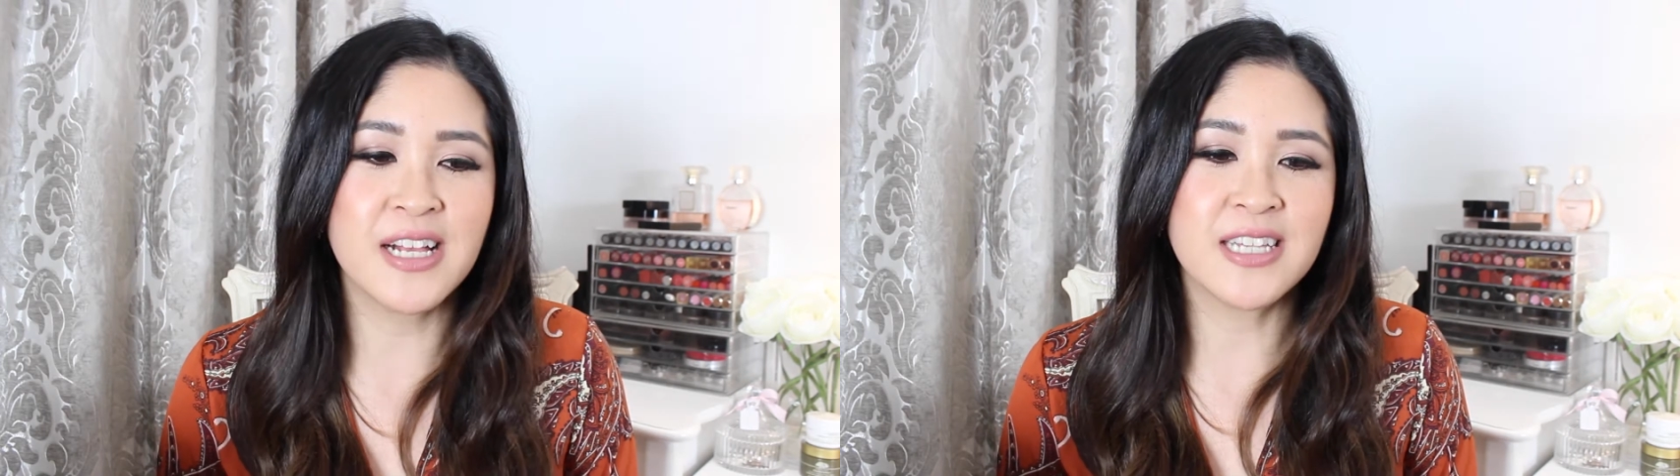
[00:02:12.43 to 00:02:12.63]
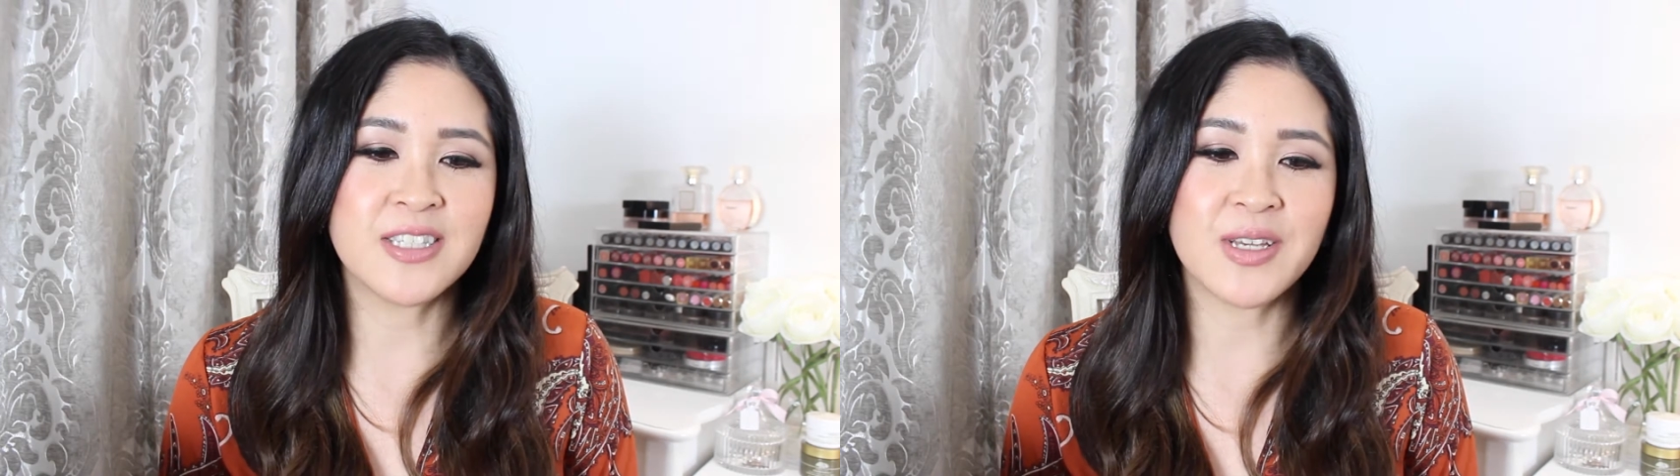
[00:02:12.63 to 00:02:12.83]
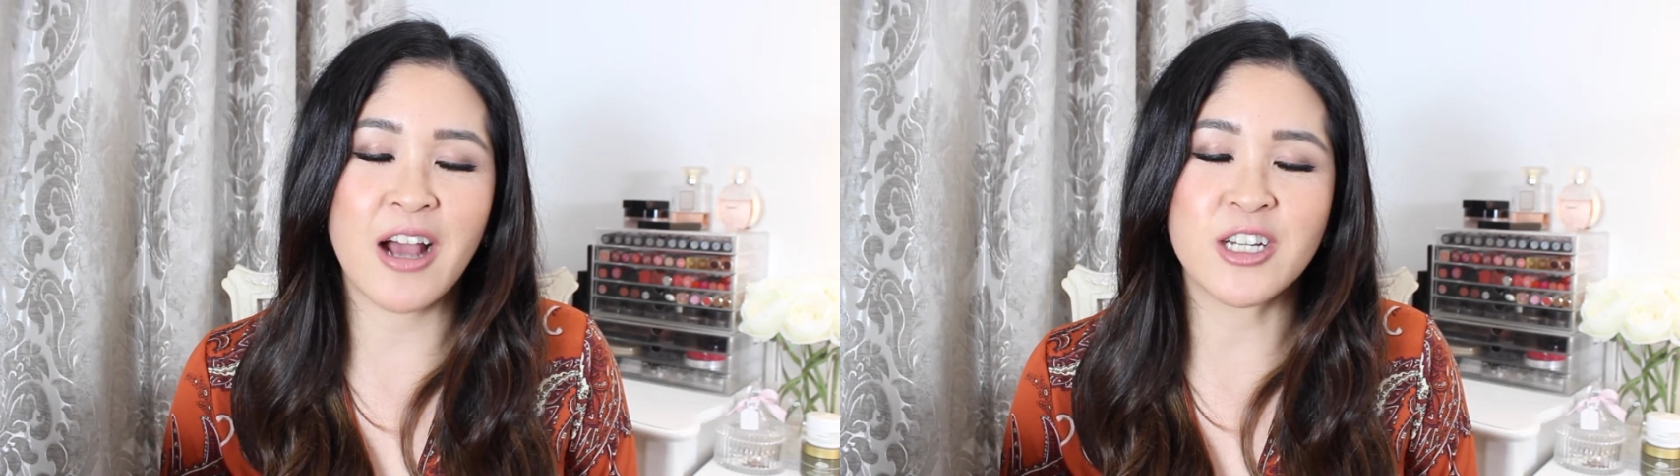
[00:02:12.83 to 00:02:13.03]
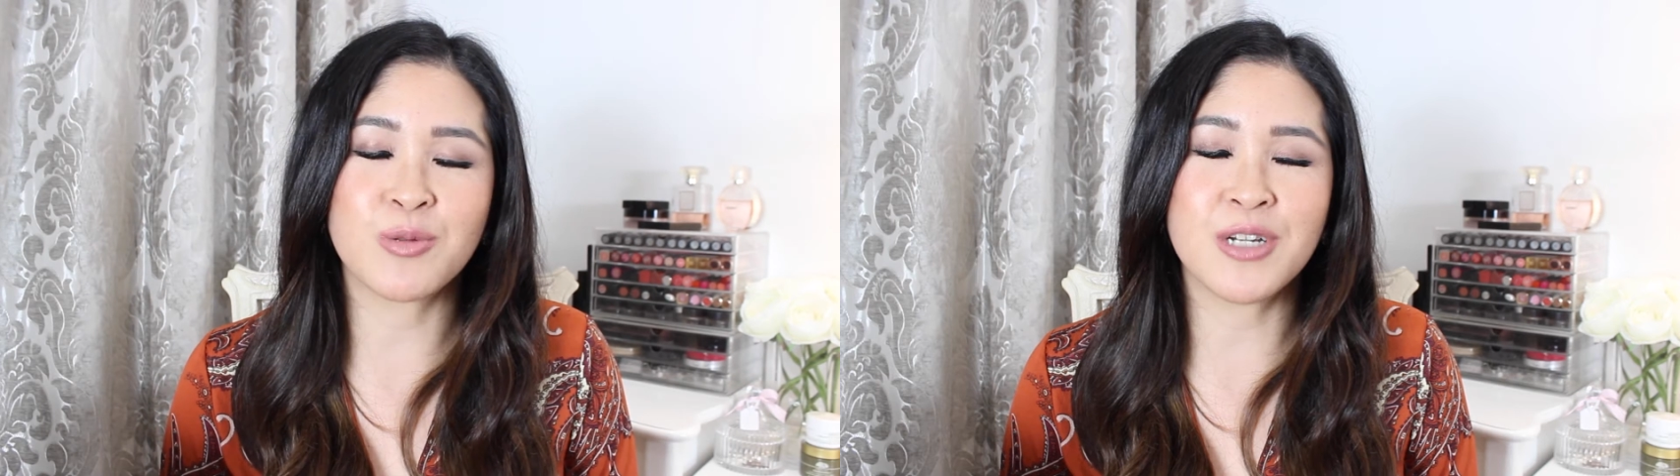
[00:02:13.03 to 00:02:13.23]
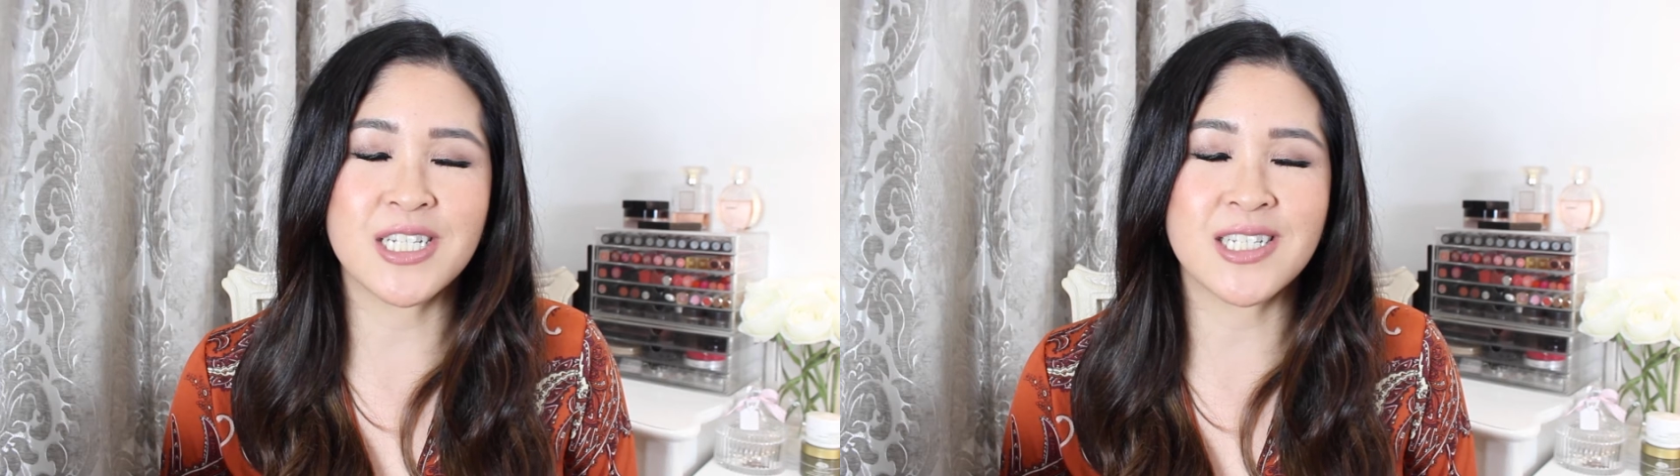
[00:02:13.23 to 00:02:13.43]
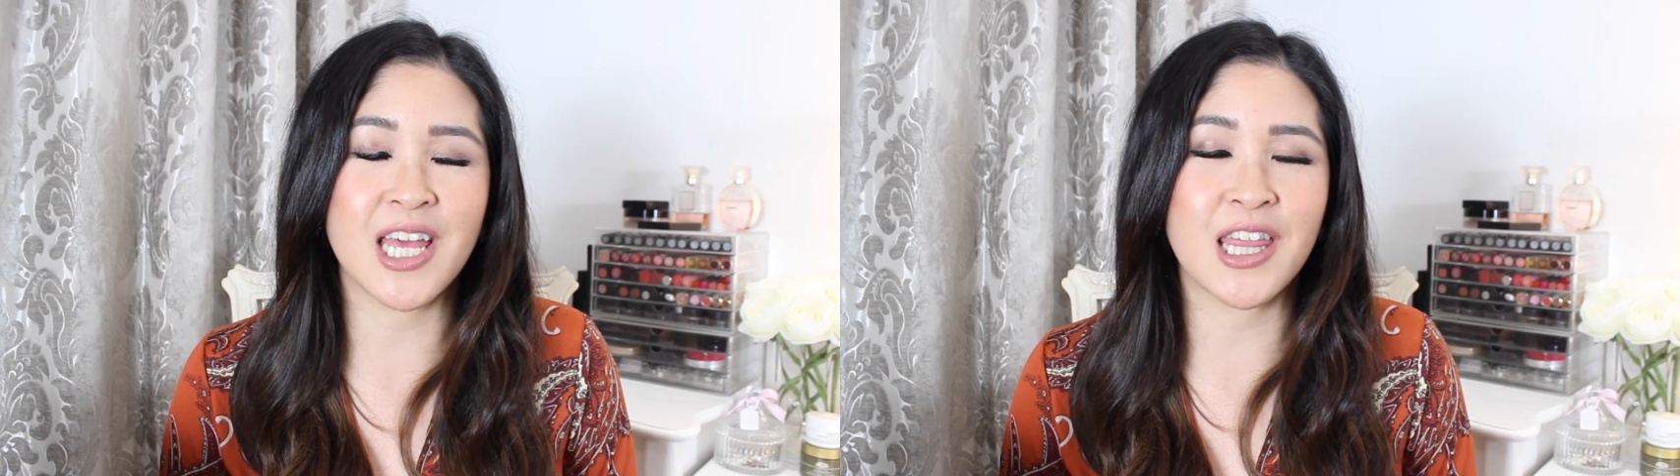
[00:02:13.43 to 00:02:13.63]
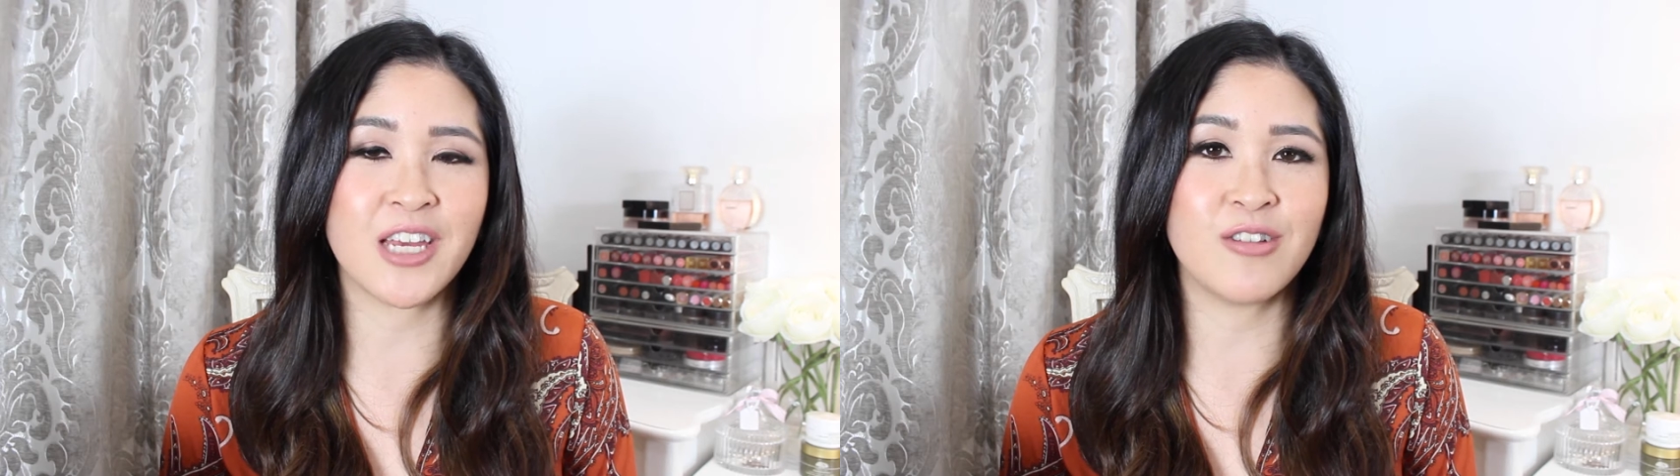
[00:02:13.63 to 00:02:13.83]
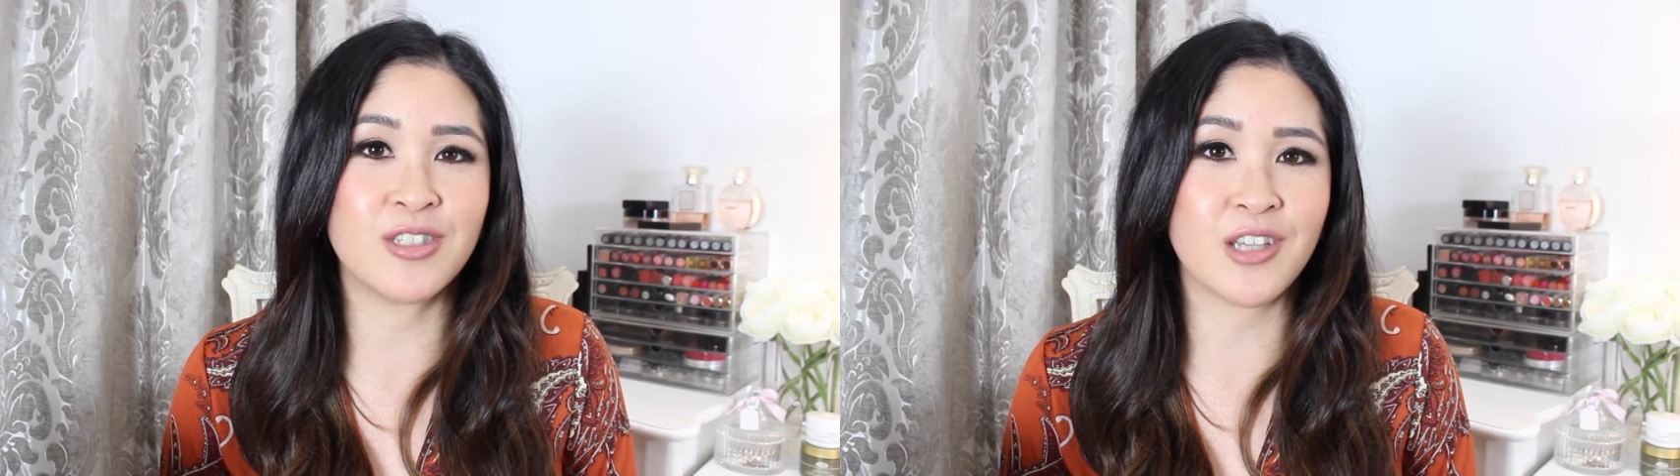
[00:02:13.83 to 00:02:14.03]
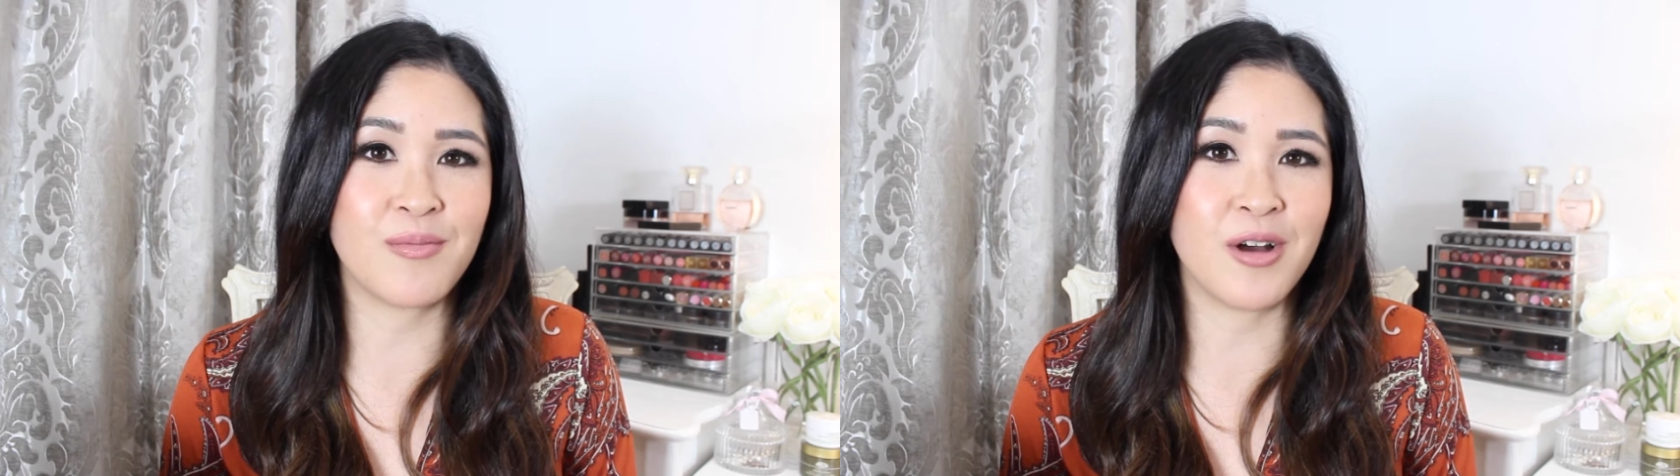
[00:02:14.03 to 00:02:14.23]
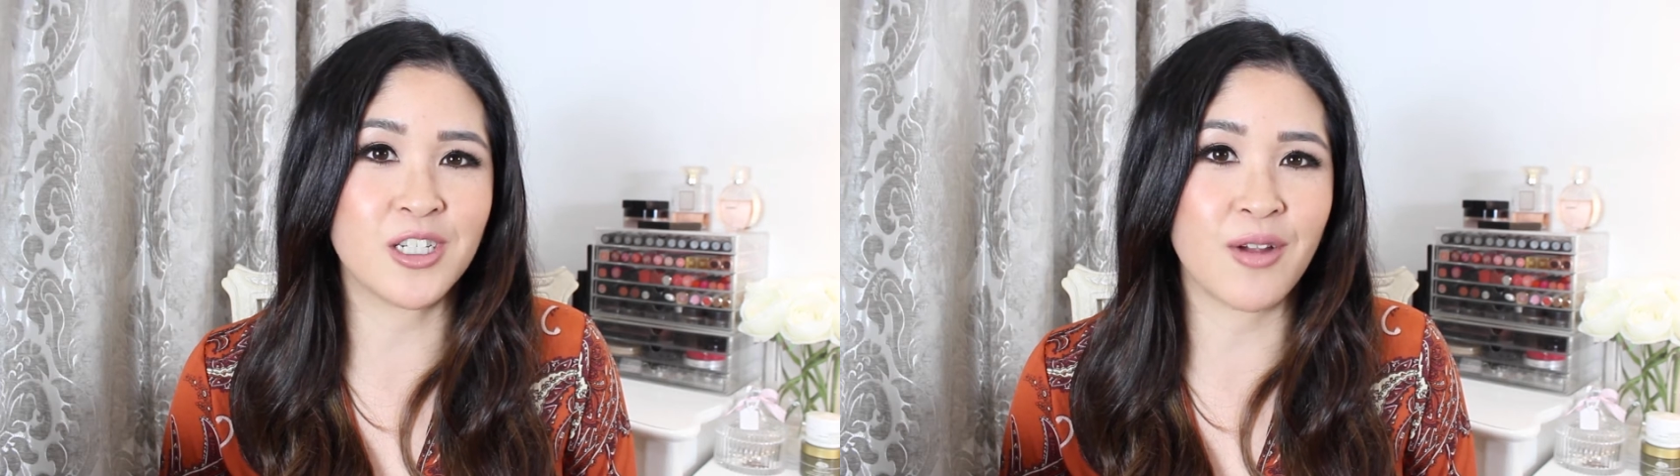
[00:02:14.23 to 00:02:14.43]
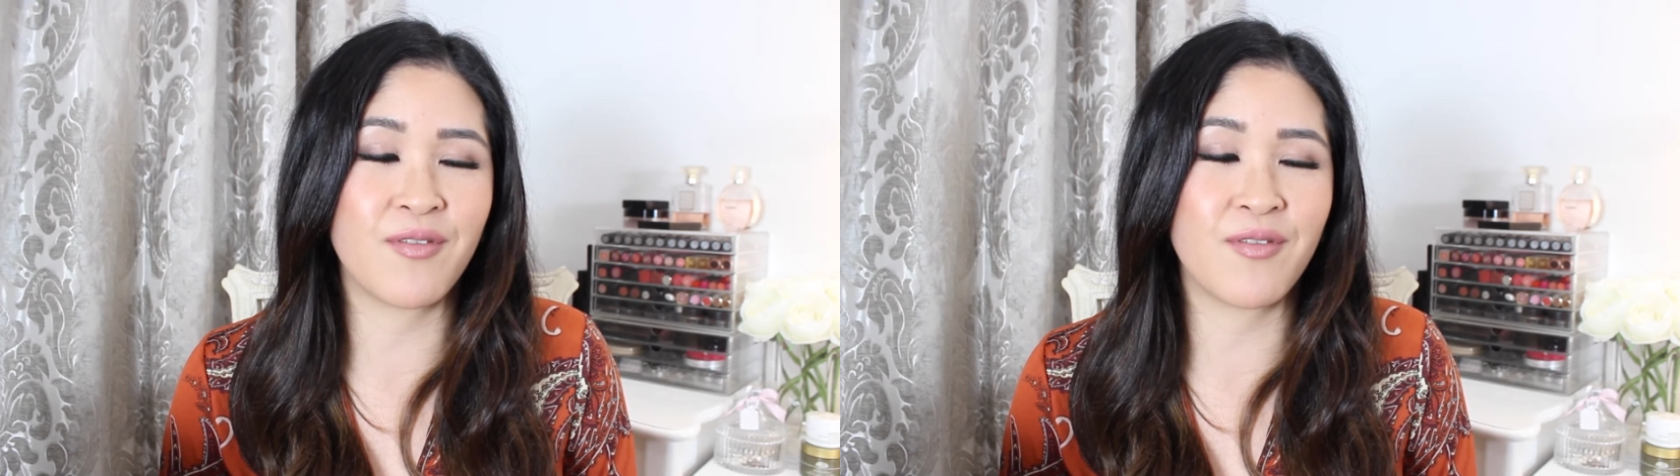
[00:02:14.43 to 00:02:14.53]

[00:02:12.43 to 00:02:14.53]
so yeah I just wanted to say thank you so much